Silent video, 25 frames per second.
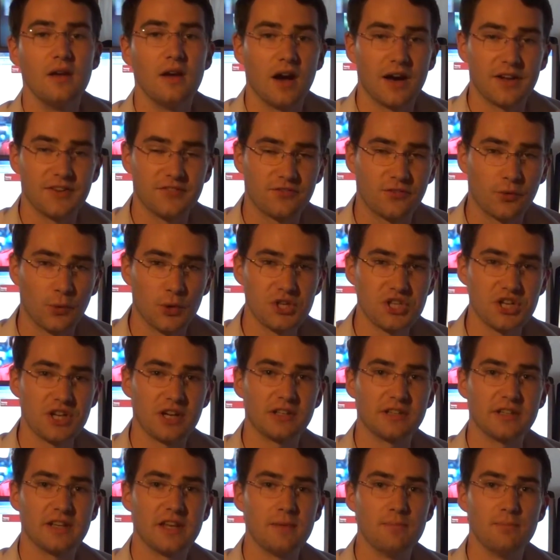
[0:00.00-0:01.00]

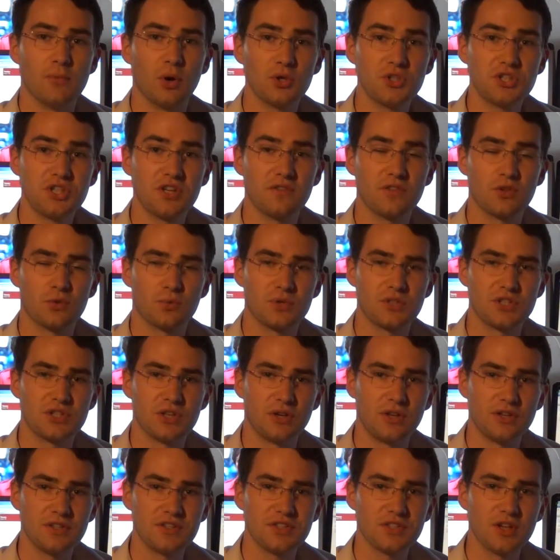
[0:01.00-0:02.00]
Unfortunately, most of the
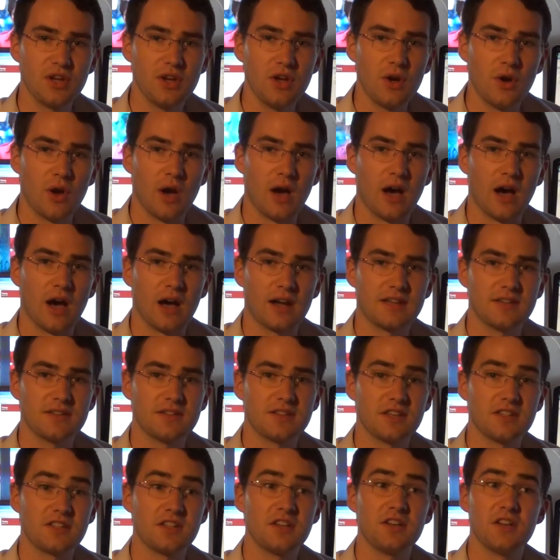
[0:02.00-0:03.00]
results
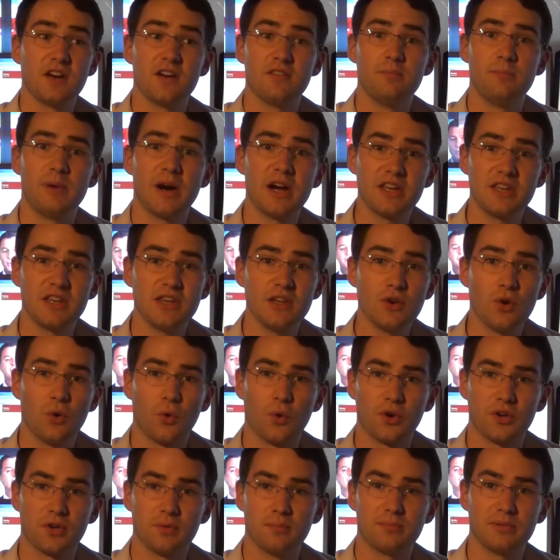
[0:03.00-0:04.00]
consisted of buggy
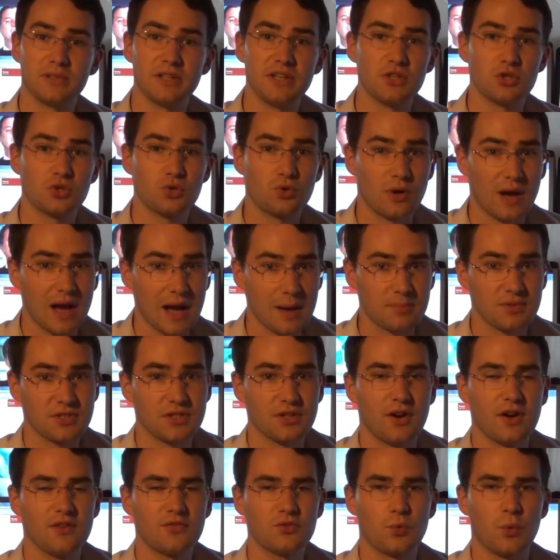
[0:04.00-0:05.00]
or complete crap
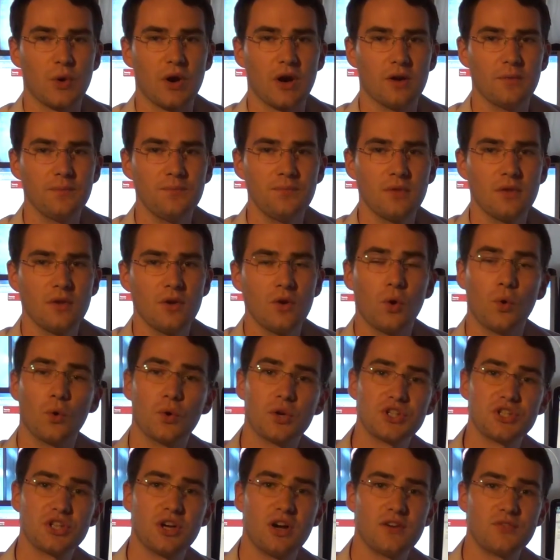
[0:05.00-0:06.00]
software,
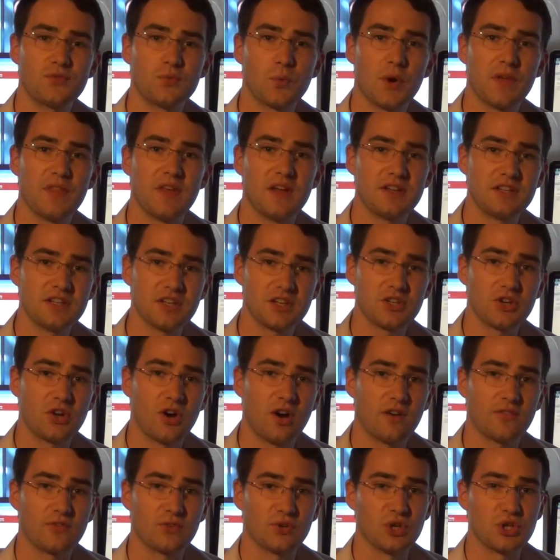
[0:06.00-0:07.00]
or software that didn't
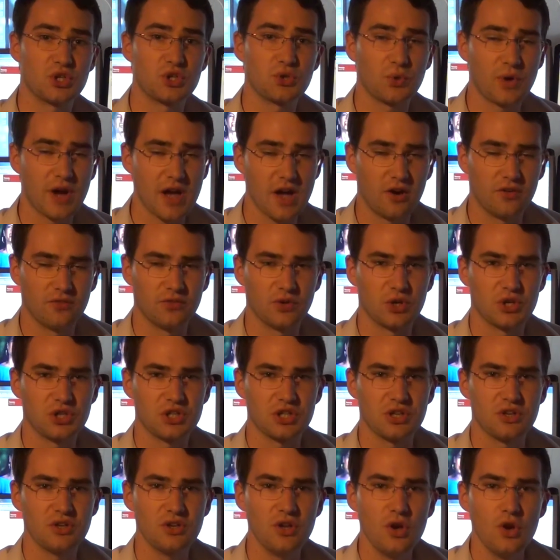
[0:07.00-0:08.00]
offer a trial
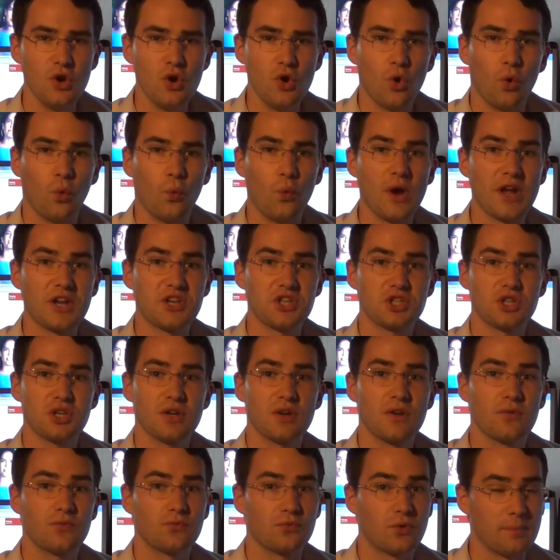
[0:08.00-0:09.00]
version, which,
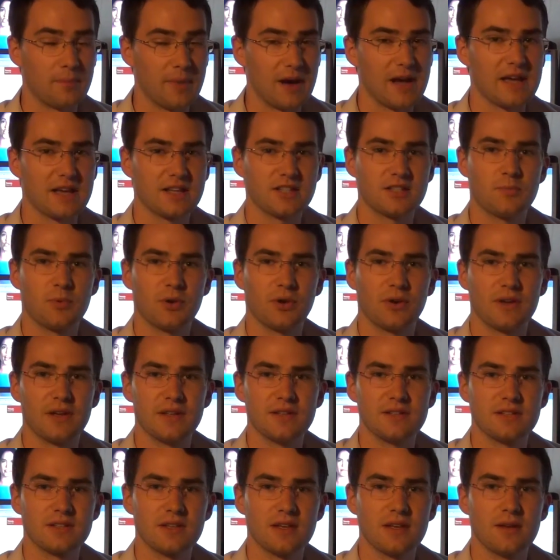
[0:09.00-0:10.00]
from my
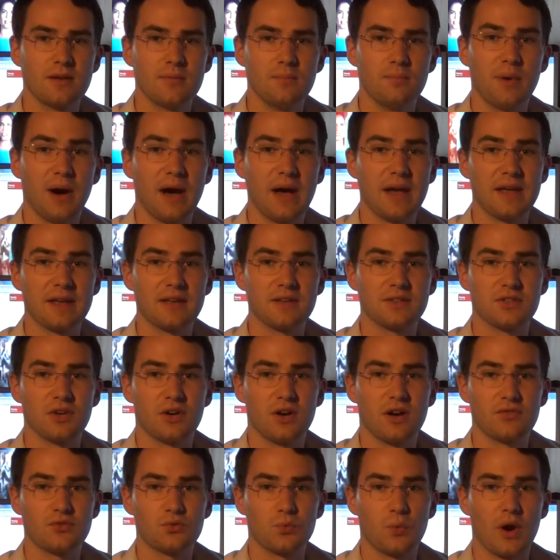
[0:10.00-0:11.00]
experience, buying
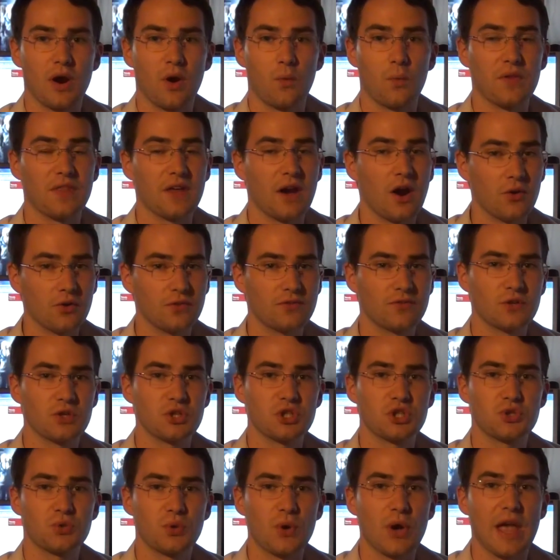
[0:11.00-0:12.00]
software without
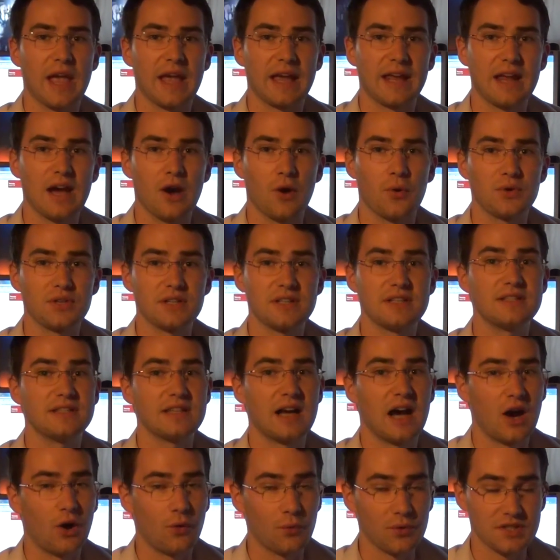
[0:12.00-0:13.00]
first trying it out is
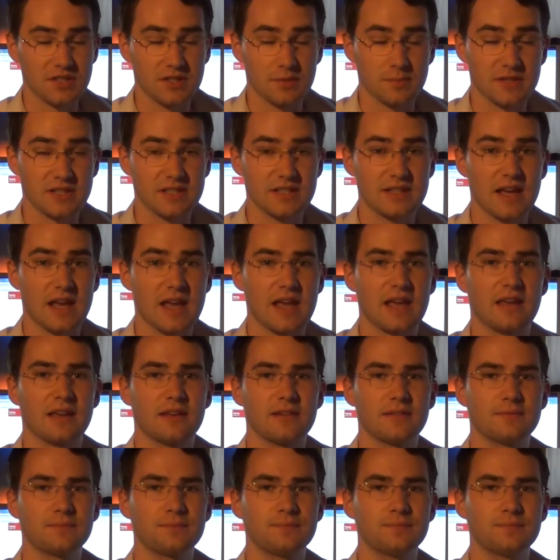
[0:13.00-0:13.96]
always a mistake.